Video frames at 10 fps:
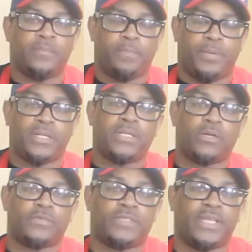putting
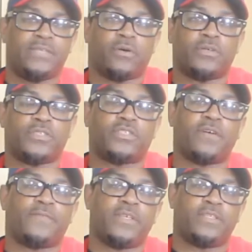little slits on the
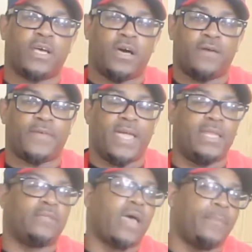surface of
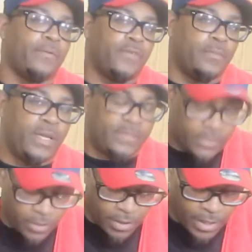any type of your meats
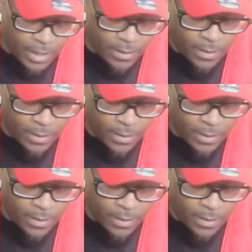that you're cooking.